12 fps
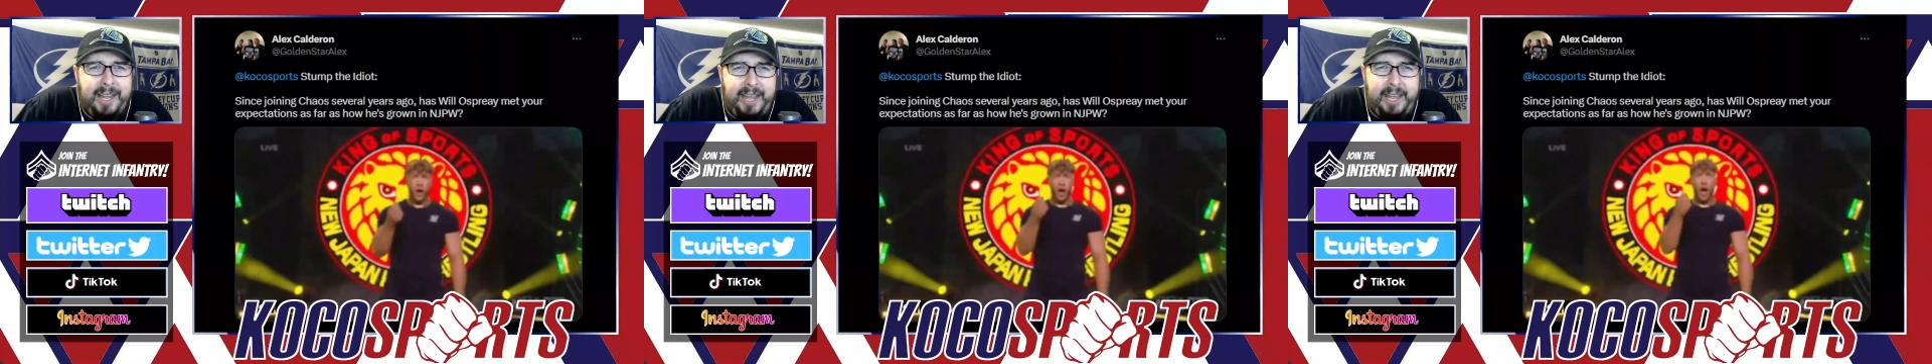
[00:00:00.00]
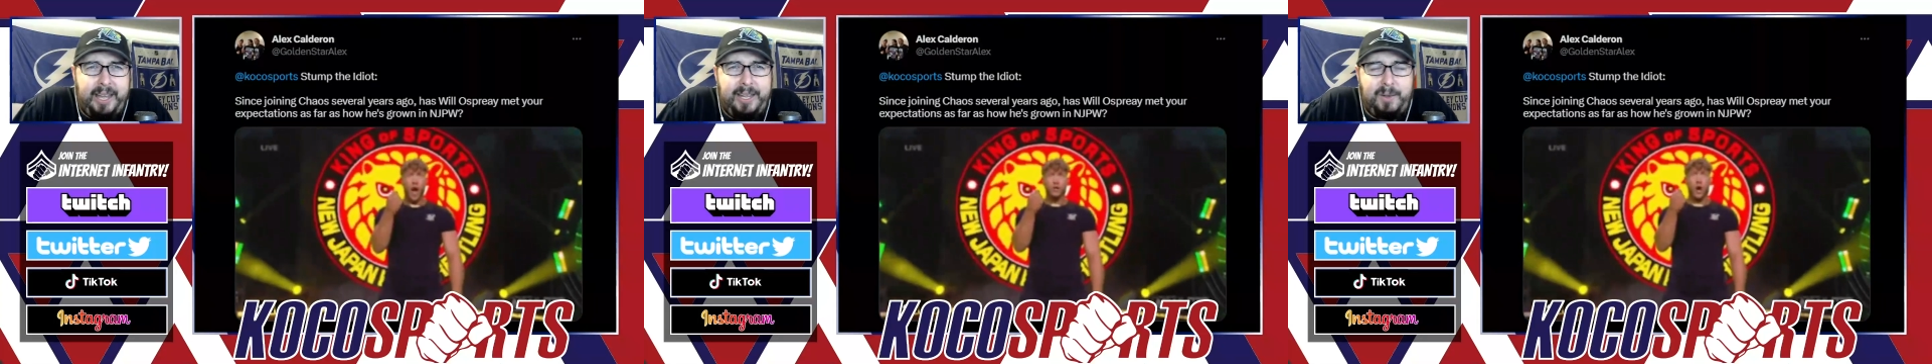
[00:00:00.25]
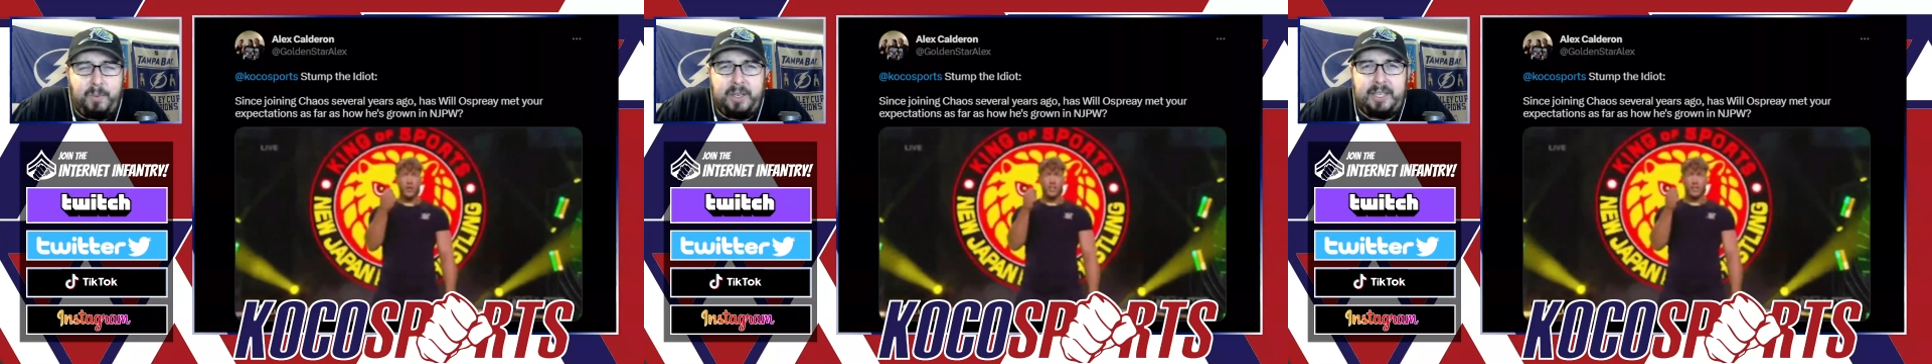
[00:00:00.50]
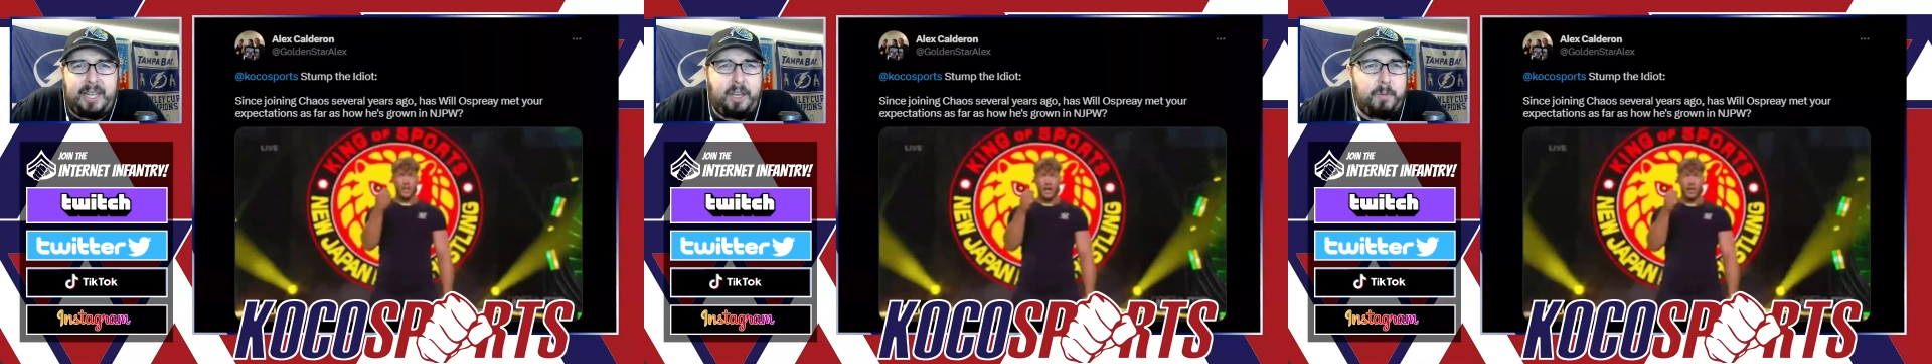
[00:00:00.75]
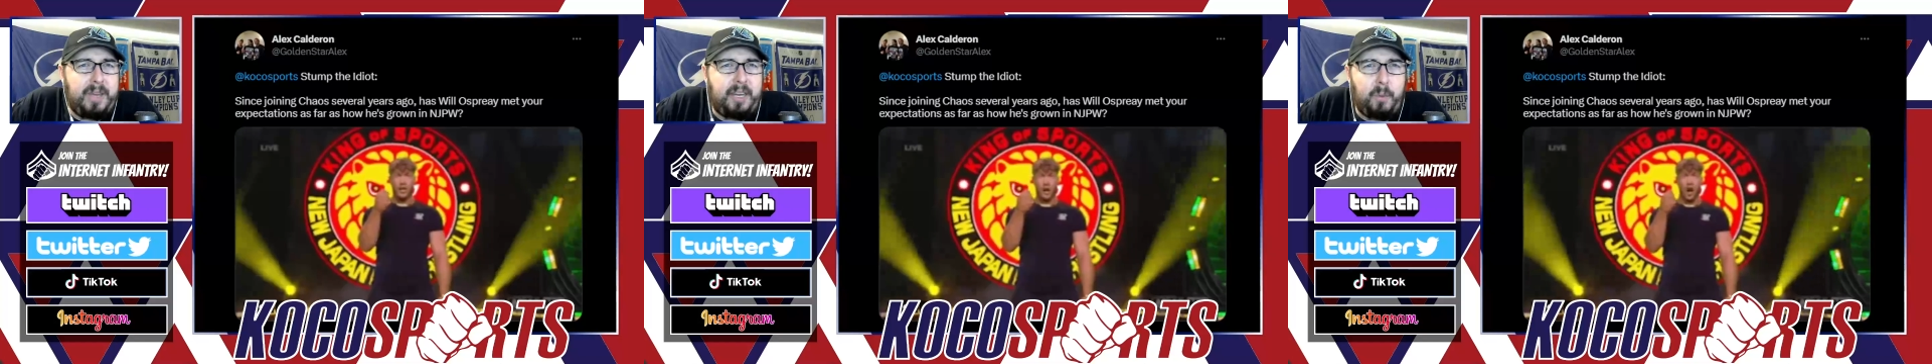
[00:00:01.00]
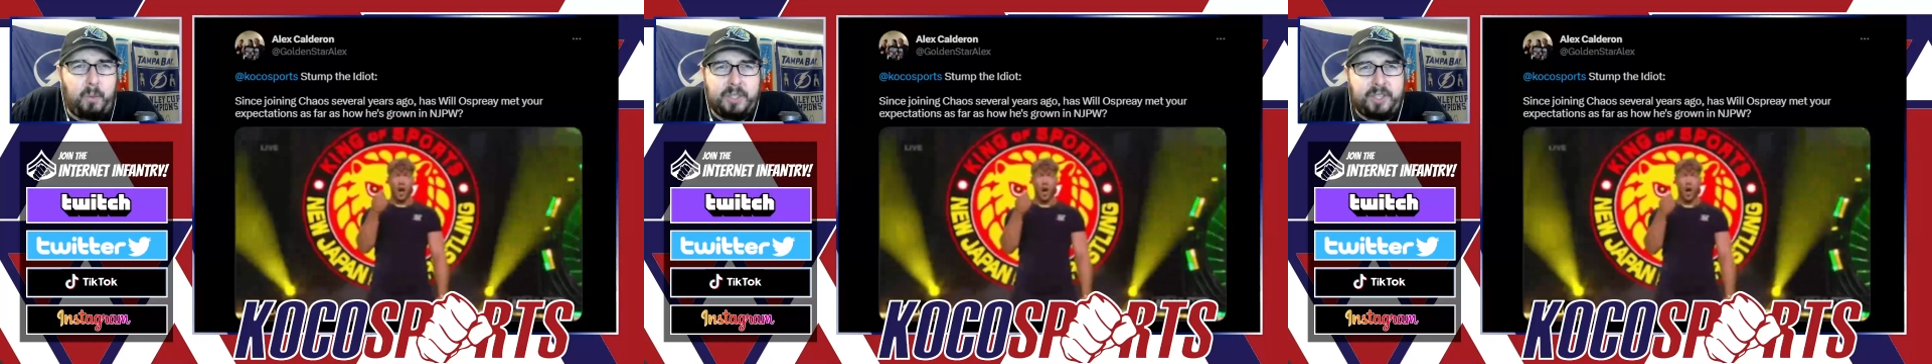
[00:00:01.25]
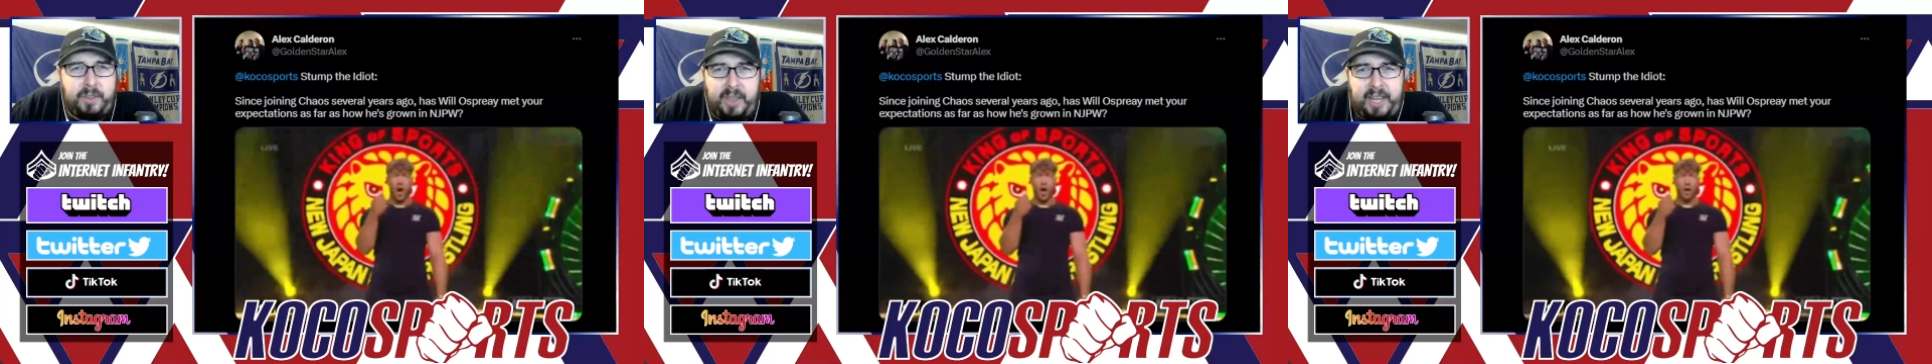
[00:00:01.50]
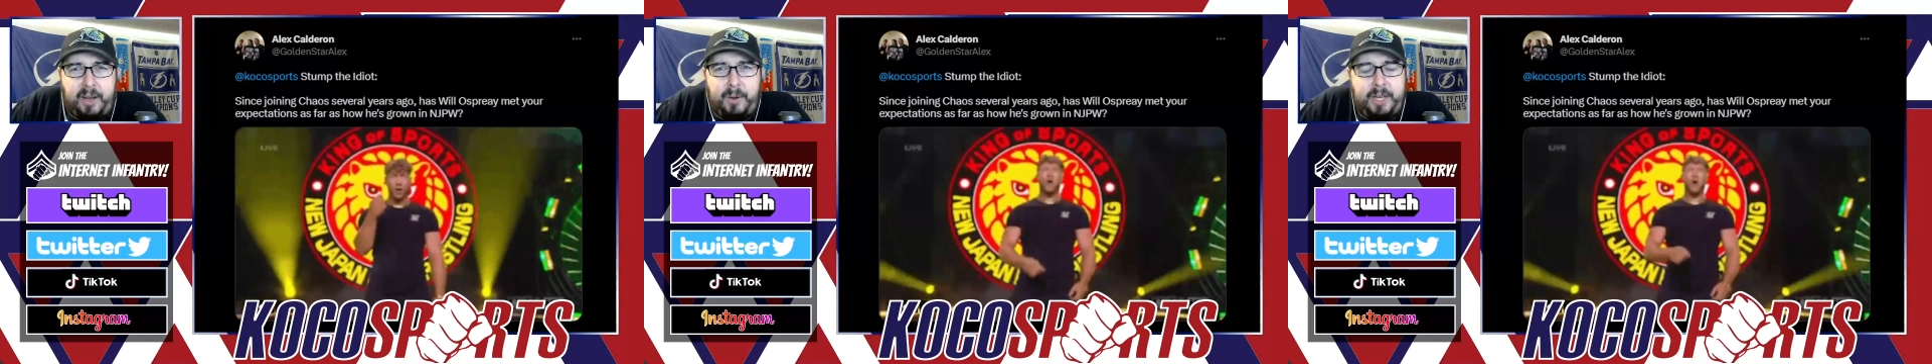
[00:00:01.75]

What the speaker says: And when Kenny Omega wasn't there,